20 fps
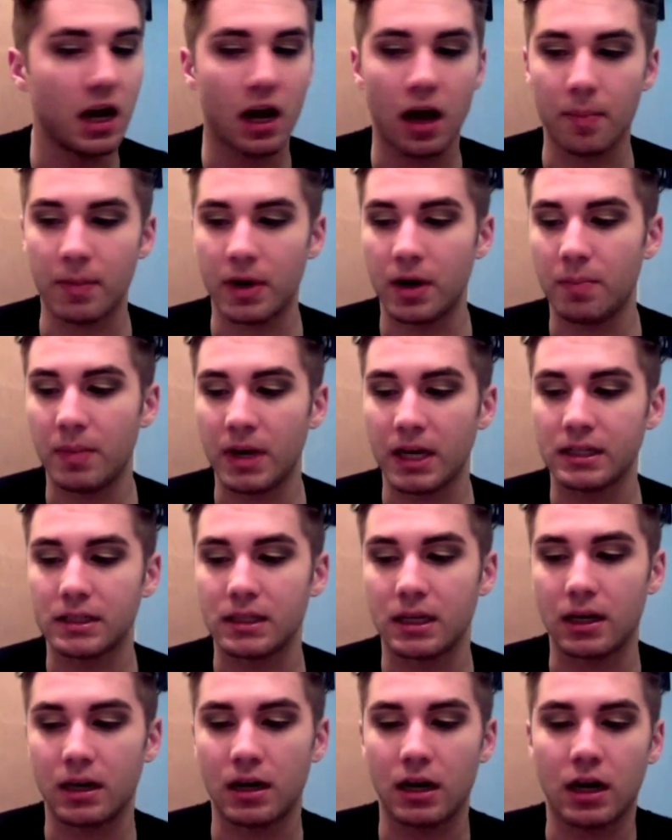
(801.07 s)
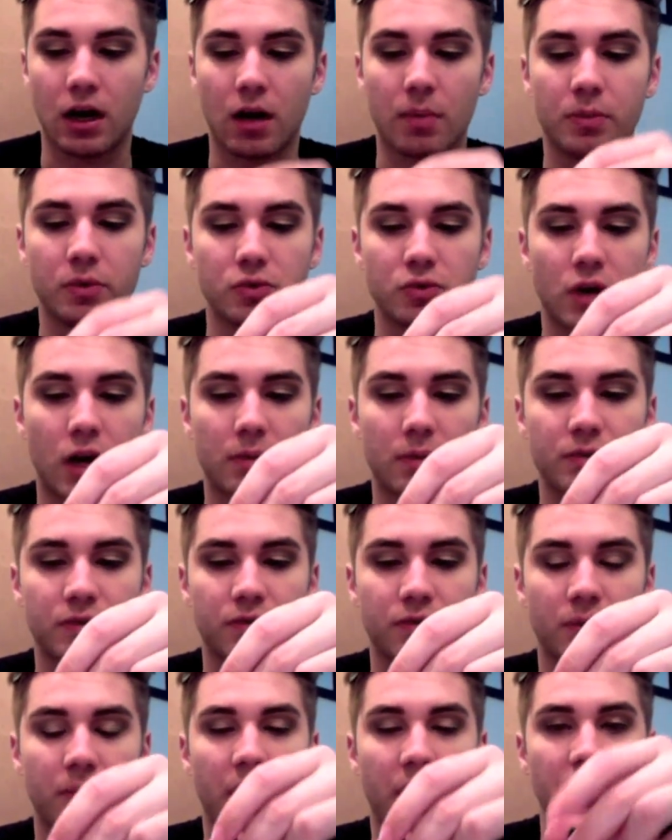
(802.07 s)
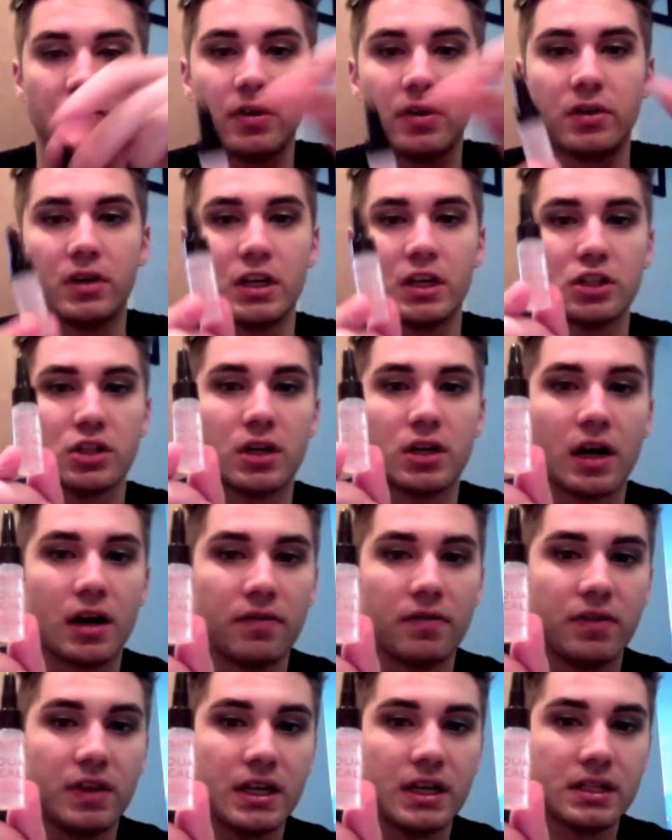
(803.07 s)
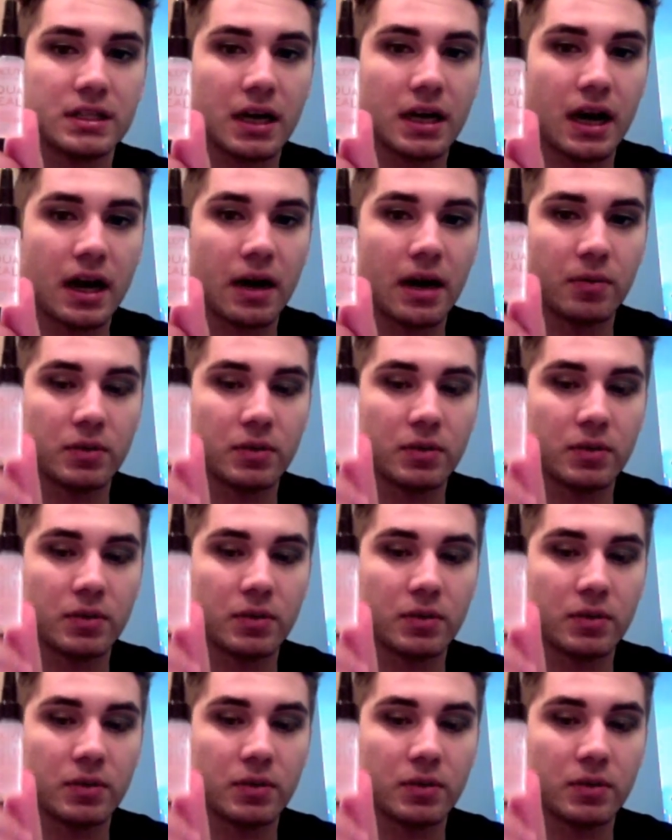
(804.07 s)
I'm going to mix in a couple drops from my foundation of this guy,